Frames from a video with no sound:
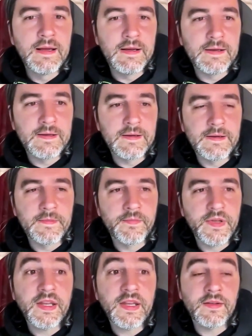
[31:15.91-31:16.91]

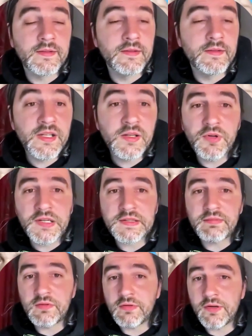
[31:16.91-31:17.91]
Again, losing
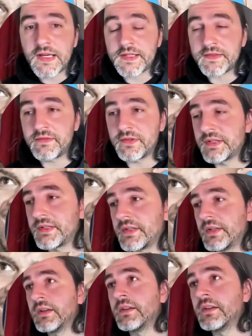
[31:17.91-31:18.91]
points for wrong answers.